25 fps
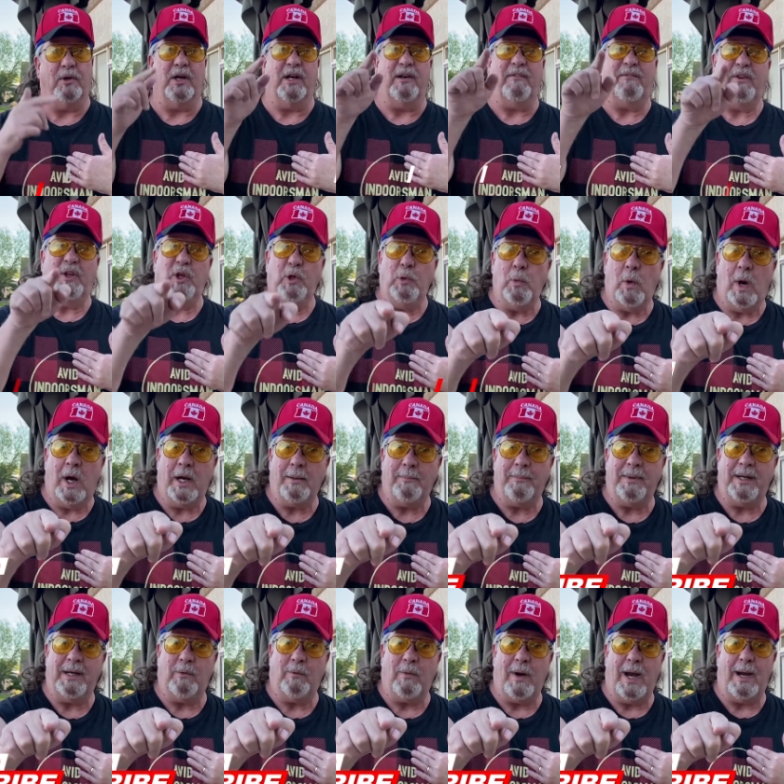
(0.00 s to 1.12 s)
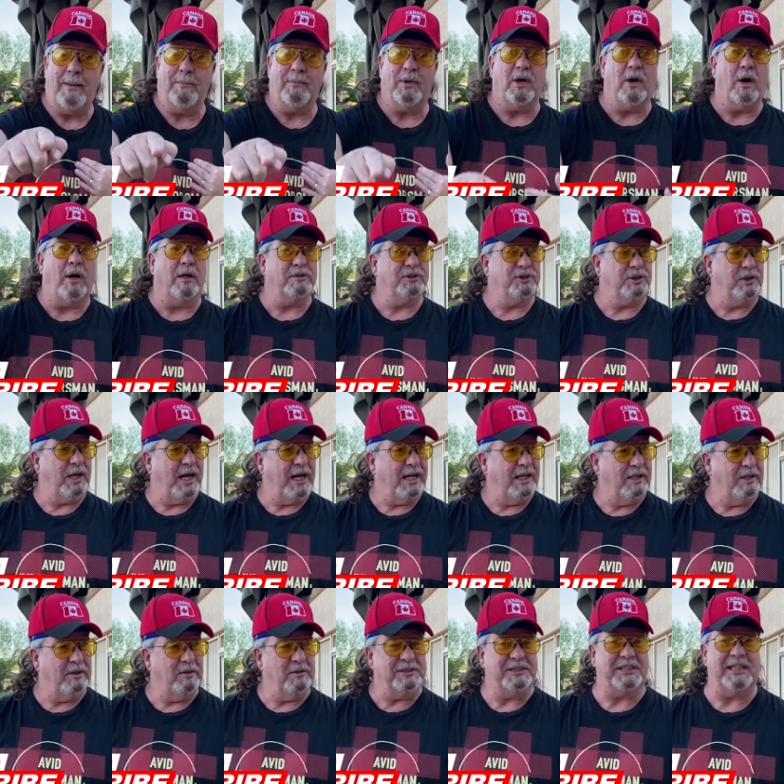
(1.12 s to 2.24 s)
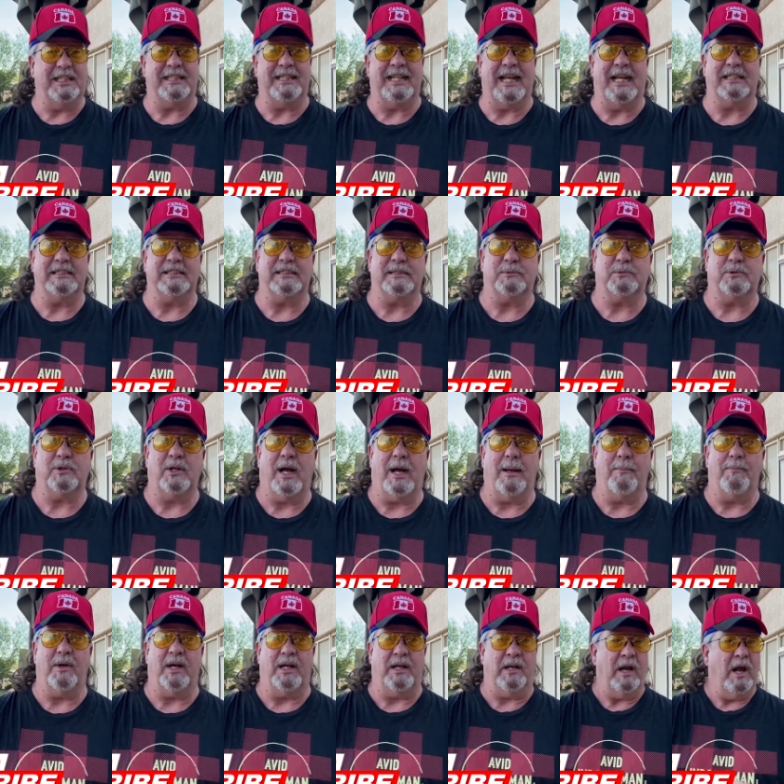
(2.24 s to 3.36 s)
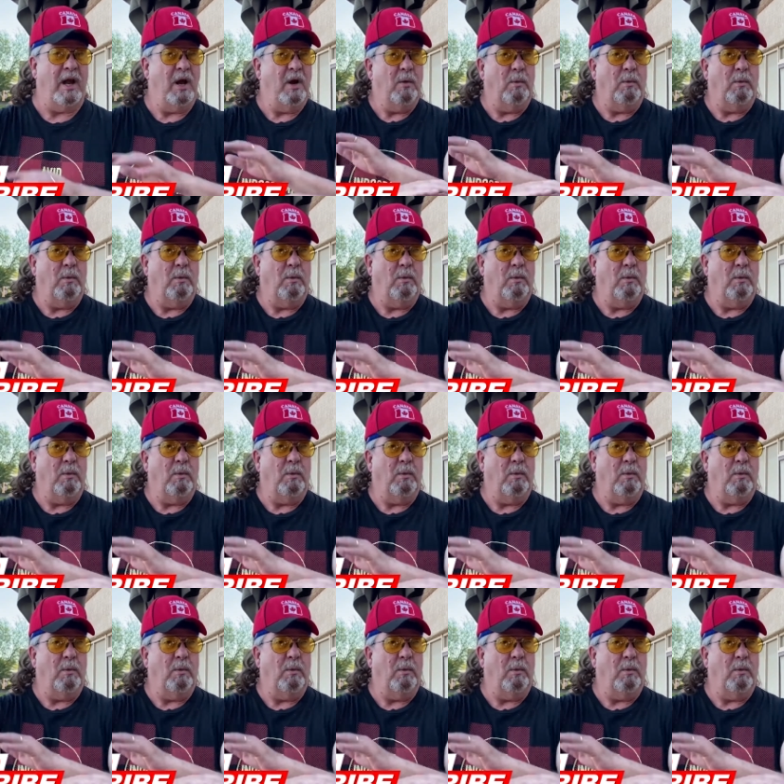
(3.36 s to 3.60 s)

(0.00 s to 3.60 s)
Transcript: And if you want to be a Rambler, all you got to do is hit that subscribe button.